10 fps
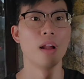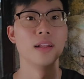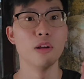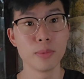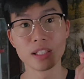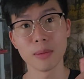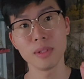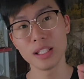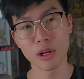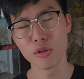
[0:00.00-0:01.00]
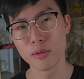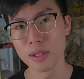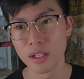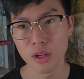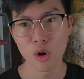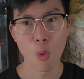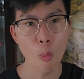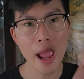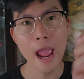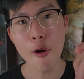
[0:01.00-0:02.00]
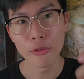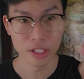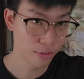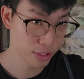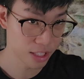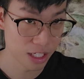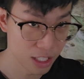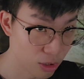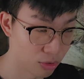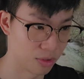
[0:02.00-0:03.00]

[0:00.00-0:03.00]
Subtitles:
there will be something telling me, where on earth is that Leon?